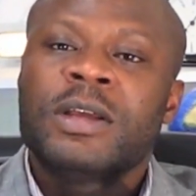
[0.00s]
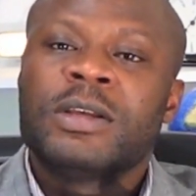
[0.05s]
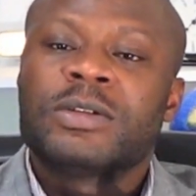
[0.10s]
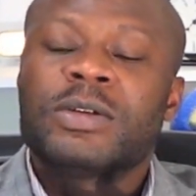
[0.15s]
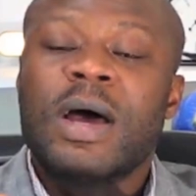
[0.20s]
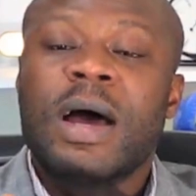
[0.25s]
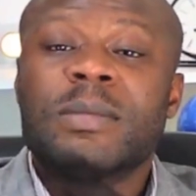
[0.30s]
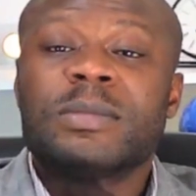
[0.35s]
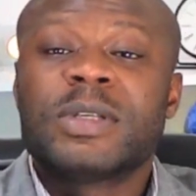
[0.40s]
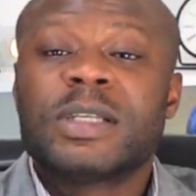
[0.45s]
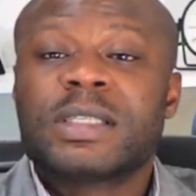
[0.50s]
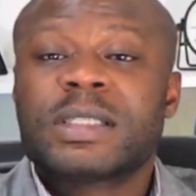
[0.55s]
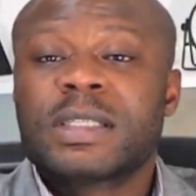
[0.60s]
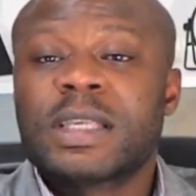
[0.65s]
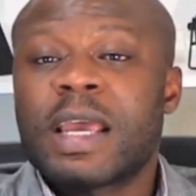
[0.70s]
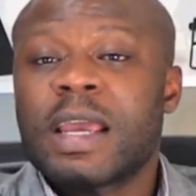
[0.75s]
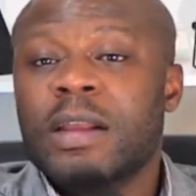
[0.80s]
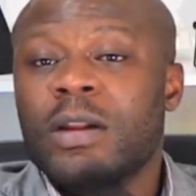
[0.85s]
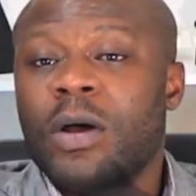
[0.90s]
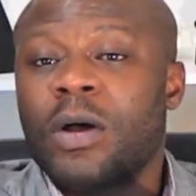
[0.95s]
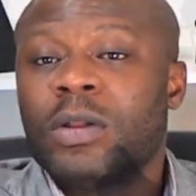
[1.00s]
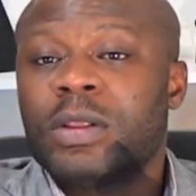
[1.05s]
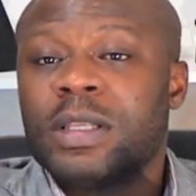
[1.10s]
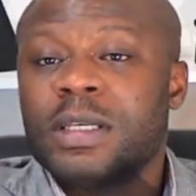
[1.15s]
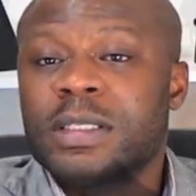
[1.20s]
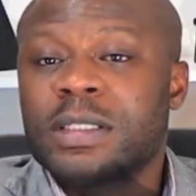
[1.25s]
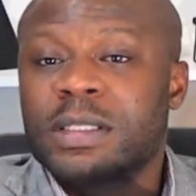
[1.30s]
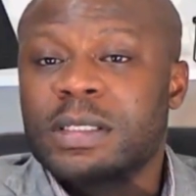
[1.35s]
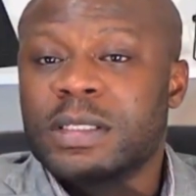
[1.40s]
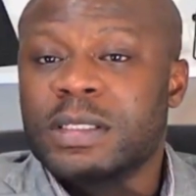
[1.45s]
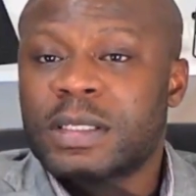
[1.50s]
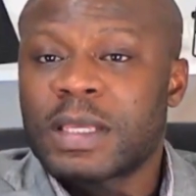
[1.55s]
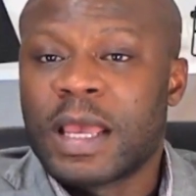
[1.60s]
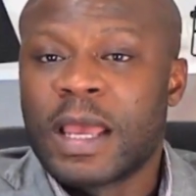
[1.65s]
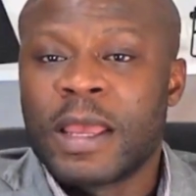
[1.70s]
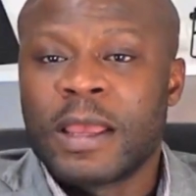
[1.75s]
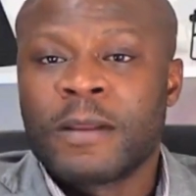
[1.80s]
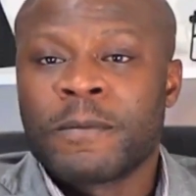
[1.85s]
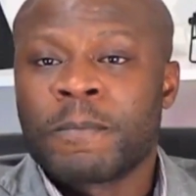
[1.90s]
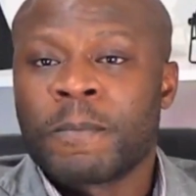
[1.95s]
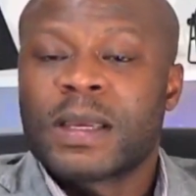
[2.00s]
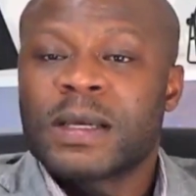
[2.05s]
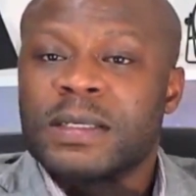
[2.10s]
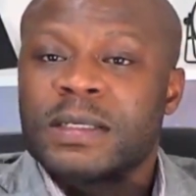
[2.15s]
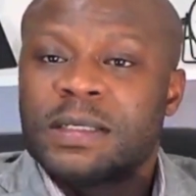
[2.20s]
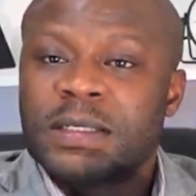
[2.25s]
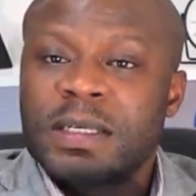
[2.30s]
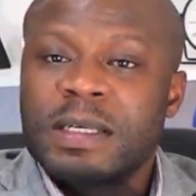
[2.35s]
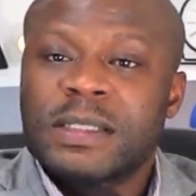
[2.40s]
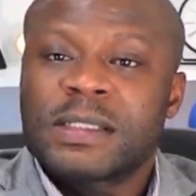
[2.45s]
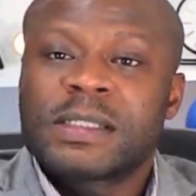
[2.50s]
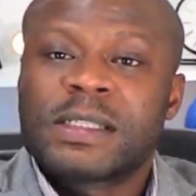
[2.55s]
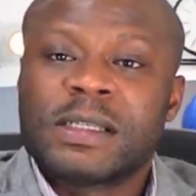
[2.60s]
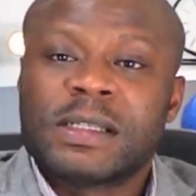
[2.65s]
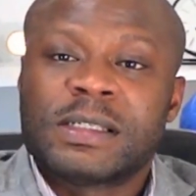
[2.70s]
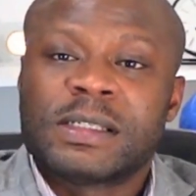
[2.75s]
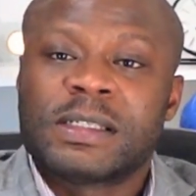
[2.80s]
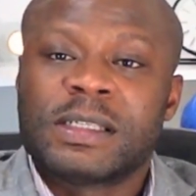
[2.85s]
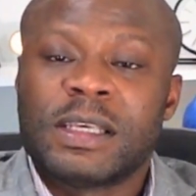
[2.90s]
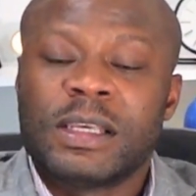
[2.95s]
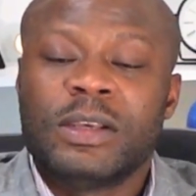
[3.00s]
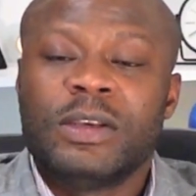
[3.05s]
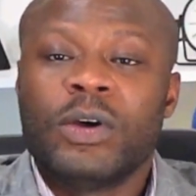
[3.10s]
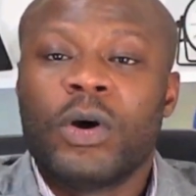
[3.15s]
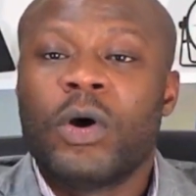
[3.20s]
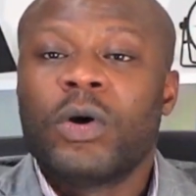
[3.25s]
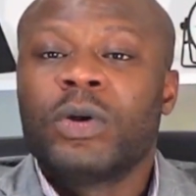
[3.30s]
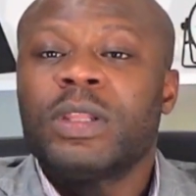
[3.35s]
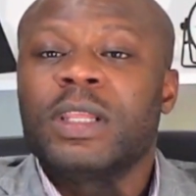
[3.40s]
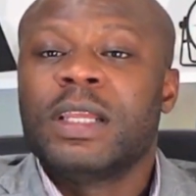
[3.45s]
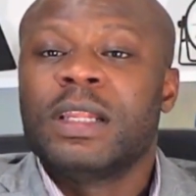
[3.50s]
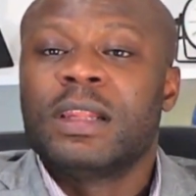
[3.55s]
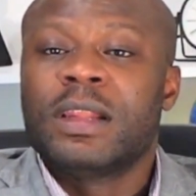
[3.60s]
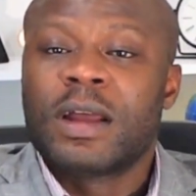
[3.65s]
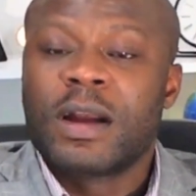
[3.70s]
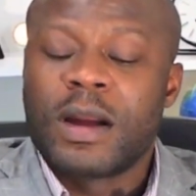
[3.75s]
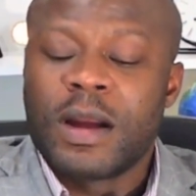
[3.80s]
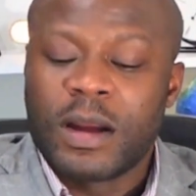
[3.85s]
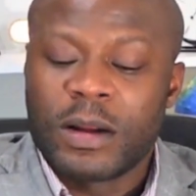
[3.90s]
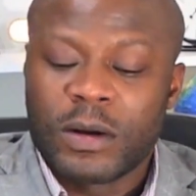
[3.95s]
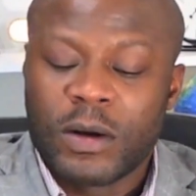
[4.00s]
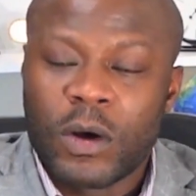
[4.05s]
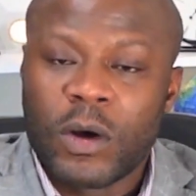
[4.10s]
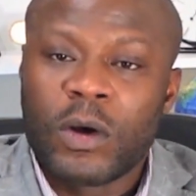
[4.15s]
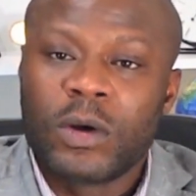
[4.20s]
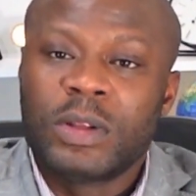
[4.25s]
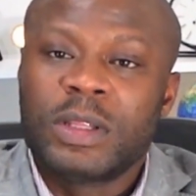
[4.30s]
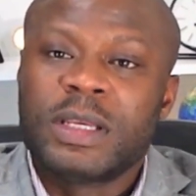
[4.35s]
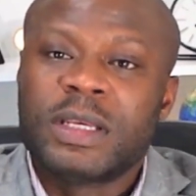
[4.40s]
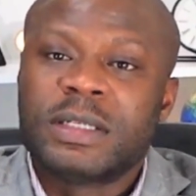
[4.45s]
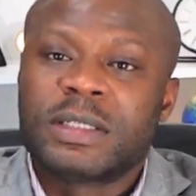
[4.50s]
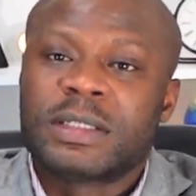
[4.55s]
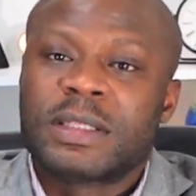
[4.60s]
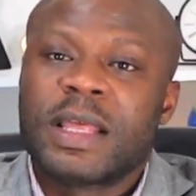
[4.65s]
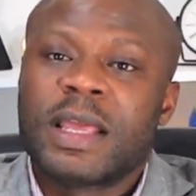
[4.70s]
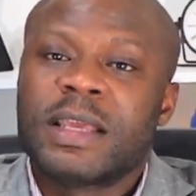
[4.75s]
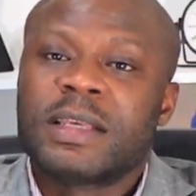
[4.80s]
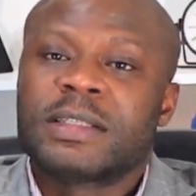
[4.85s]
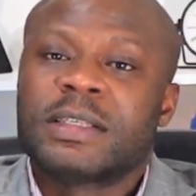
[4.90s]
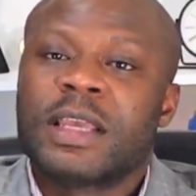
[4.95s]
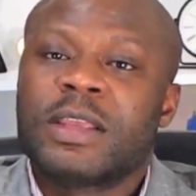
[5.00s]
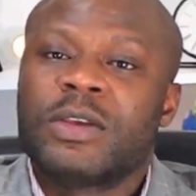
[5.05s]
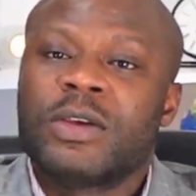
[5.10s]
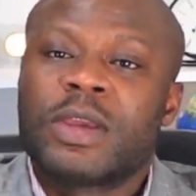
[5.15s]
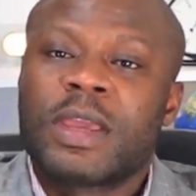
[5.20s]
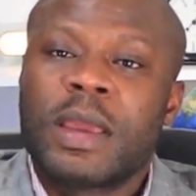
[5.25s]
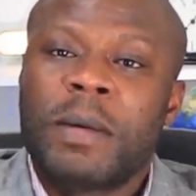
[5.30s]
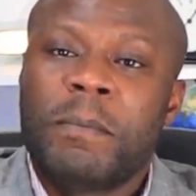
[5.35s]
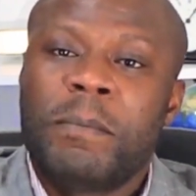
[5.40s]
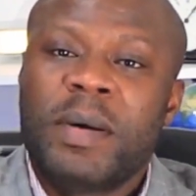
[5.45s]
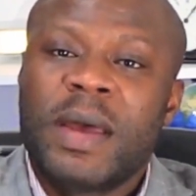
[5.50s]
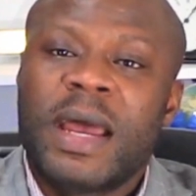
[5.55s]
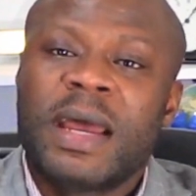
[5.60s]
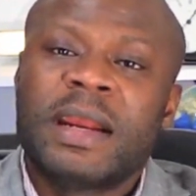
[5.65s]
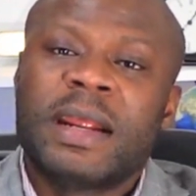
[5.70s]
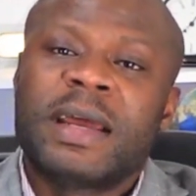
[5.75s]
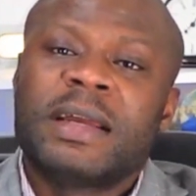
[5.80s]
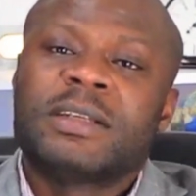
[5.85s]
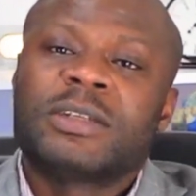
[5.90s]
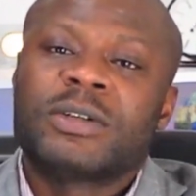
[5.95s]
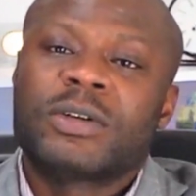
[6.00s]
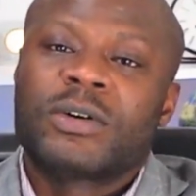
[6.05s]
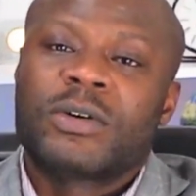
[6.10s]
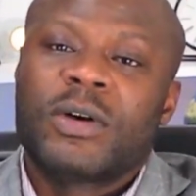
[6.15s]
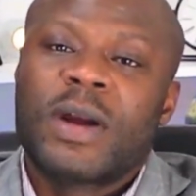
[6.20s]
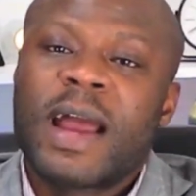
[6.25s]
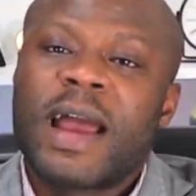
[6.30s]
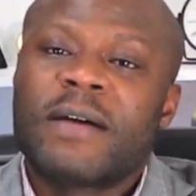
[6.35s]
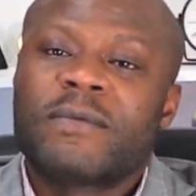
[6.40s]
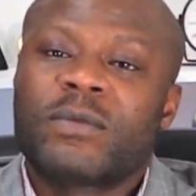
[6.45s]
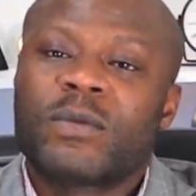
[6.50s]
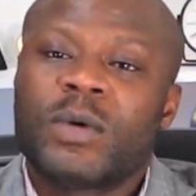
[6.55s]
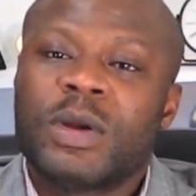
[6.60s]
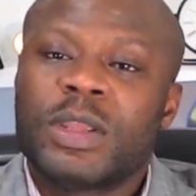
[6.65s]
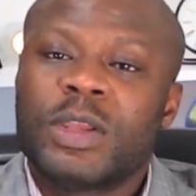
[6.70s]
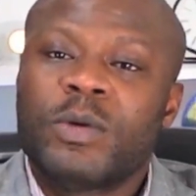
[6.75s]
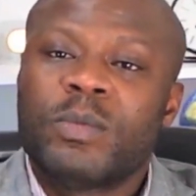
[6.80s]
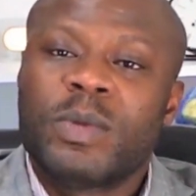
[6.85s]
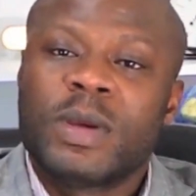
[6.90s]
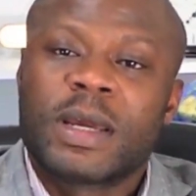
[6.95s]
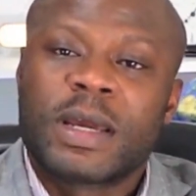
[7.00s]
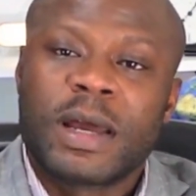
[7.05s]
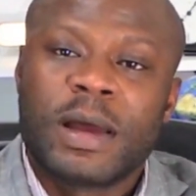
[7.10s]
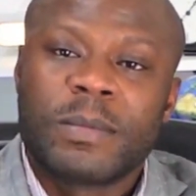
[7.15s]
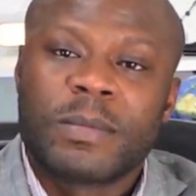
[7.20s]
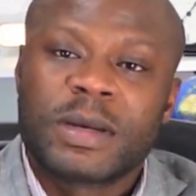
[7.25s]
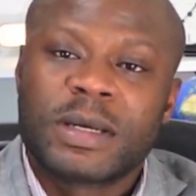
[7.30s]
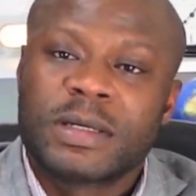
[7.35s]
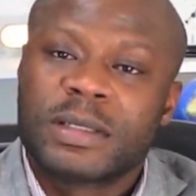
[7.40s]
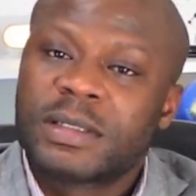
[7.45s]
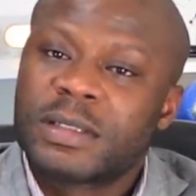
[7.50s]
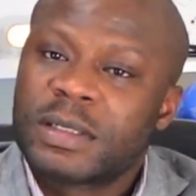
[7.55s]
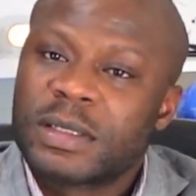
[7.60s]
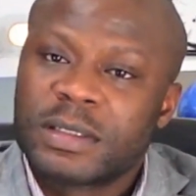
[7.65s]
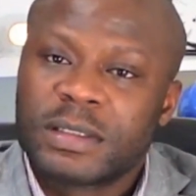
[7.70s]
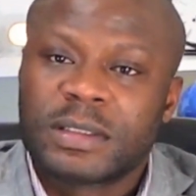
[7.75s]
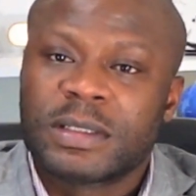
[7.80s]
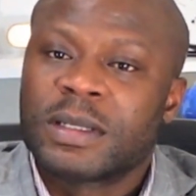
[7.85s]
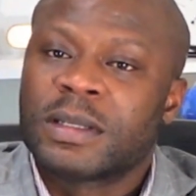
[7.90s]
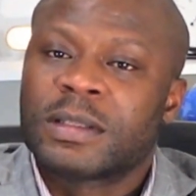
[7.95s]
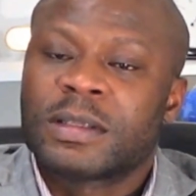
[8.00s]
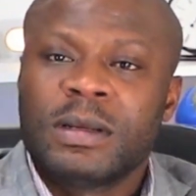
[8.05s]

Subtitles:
So I'm just saying all this to say, consistency, you only learn all these things and you get better at your craft when you become consistent.